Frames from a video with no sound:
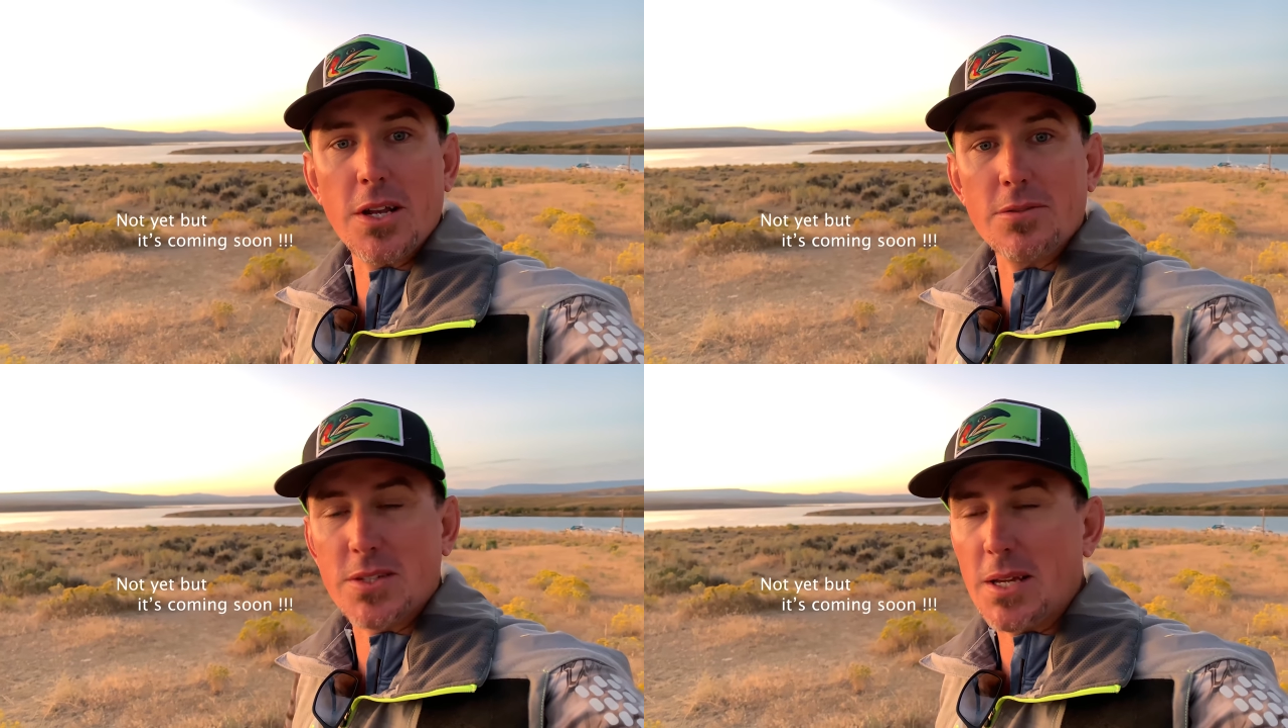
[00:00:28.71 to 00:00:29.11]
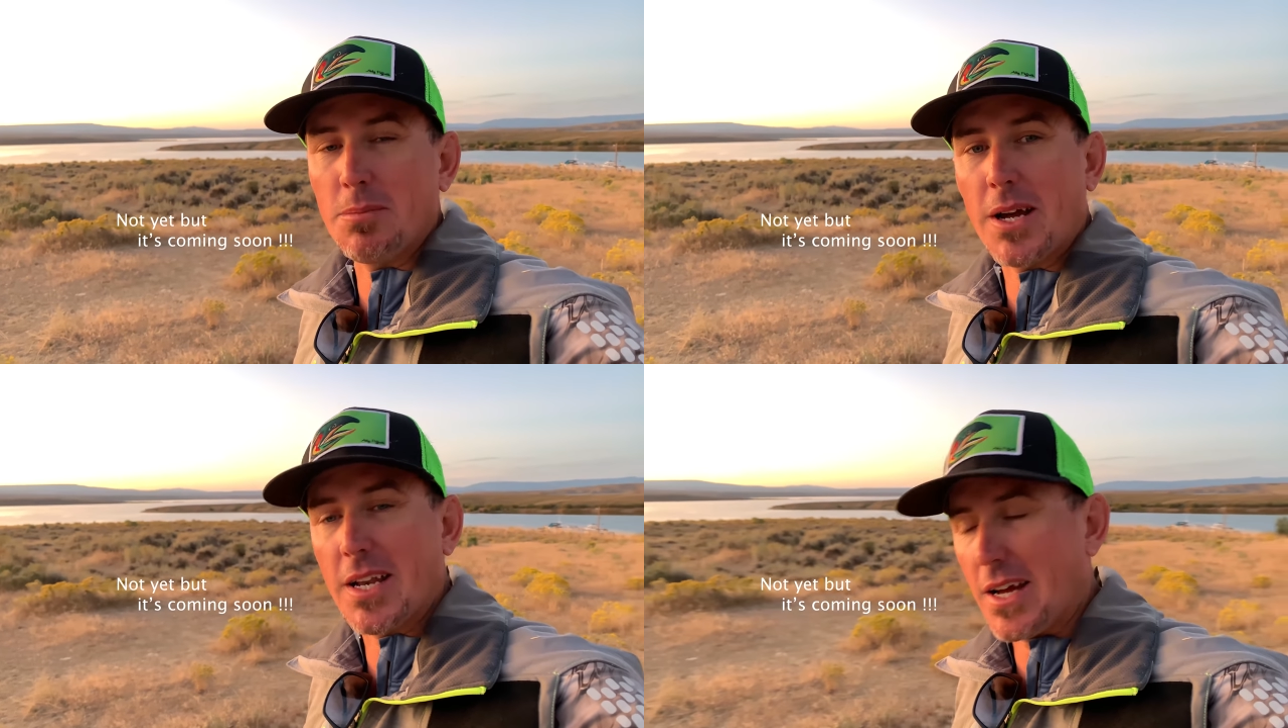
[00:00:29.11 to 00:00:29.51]
have seen
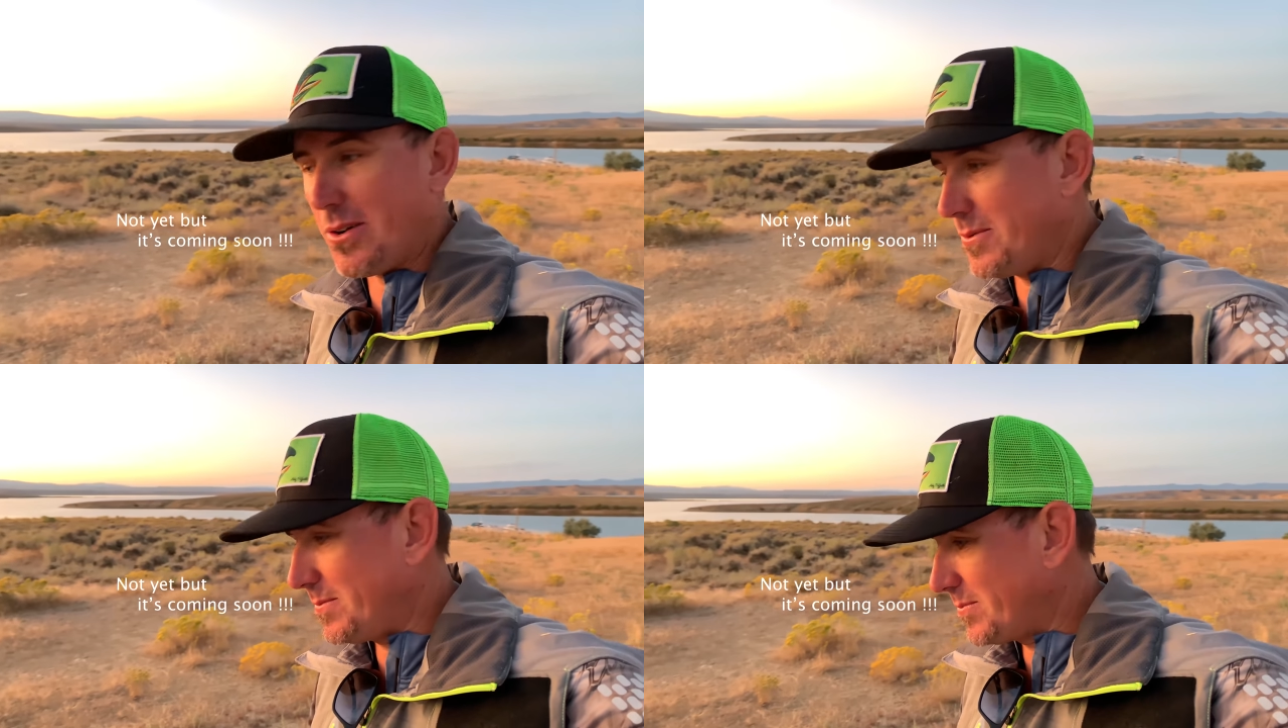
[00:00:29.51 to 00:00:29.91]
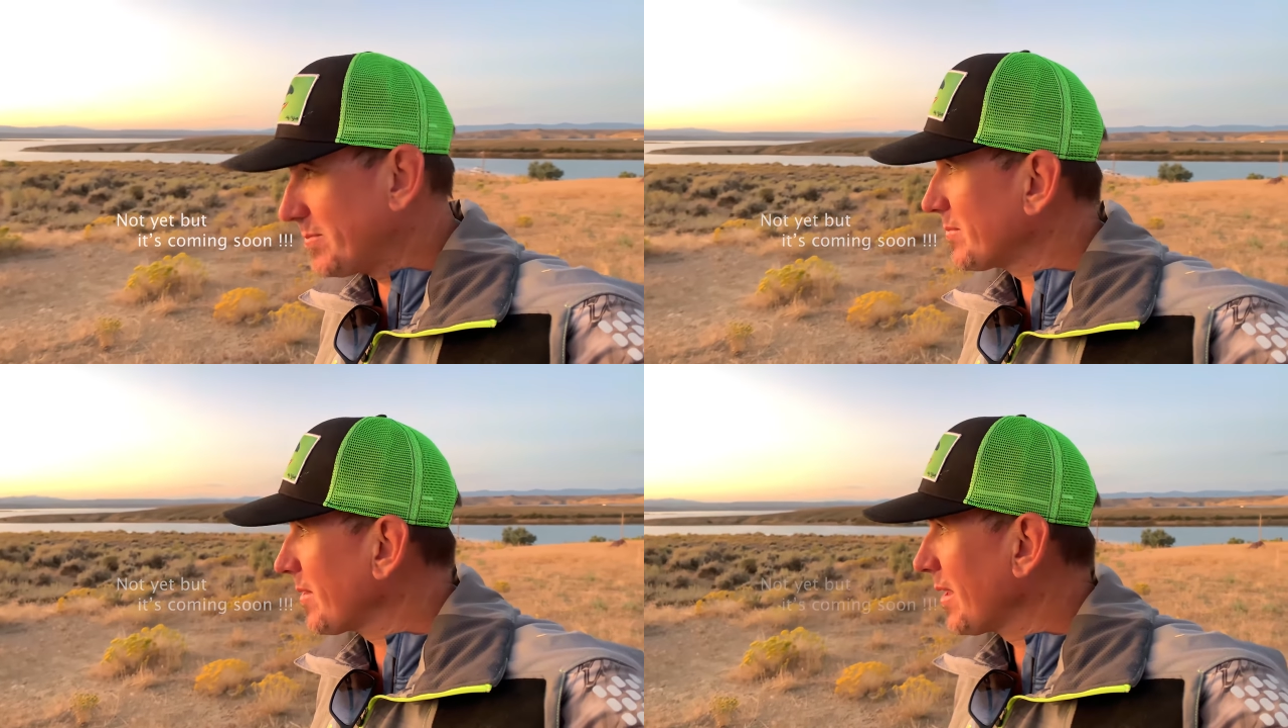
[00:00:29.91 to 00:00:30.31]
by now.
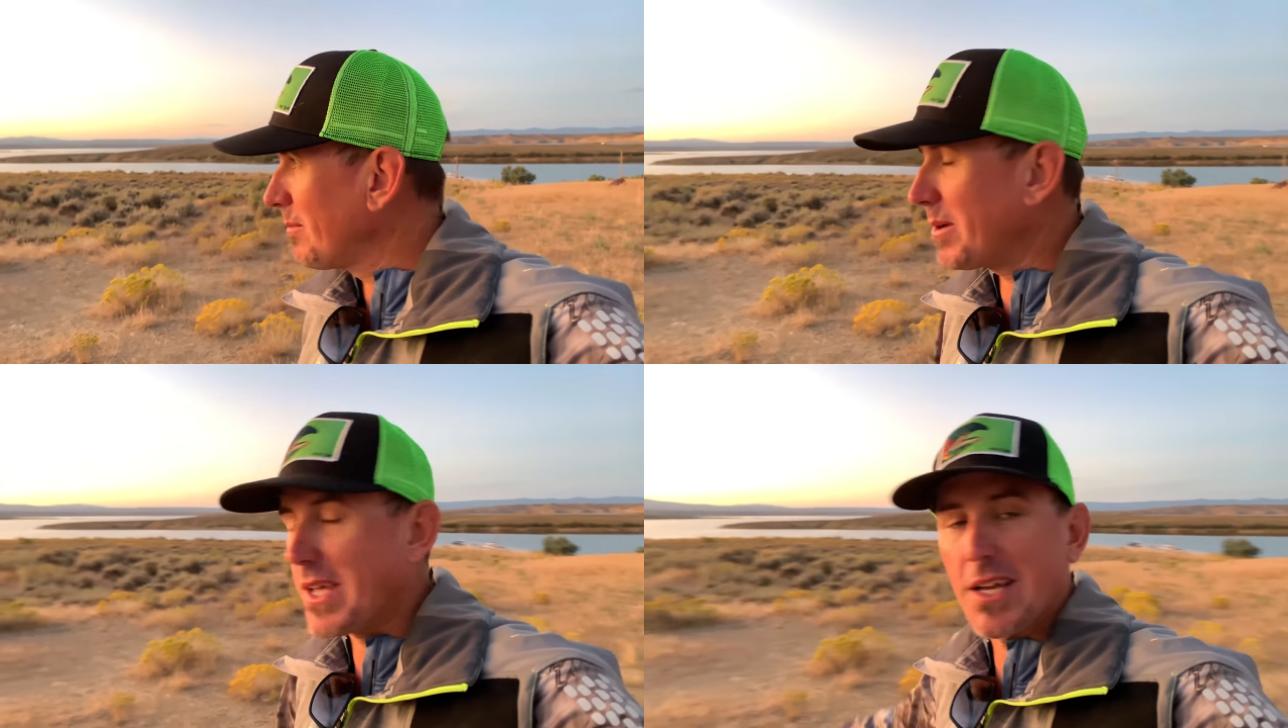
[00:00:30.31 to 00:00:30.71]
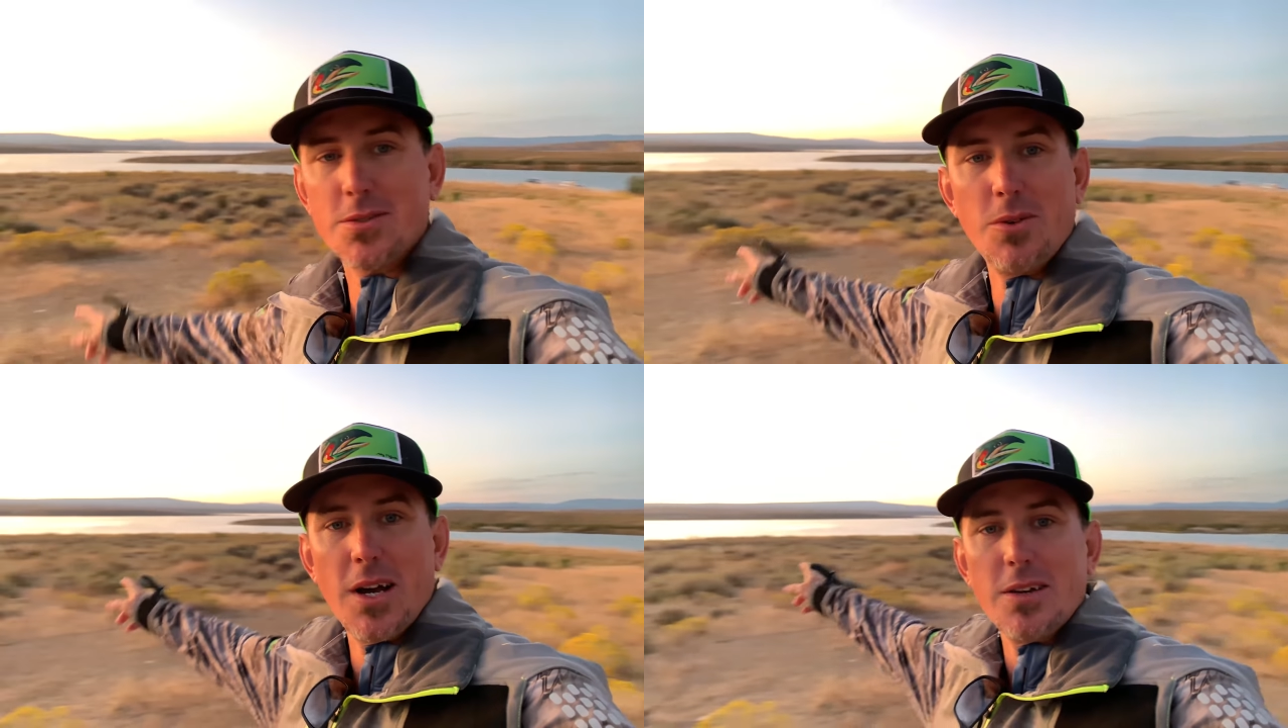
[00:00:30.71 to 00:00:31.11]
But guess what?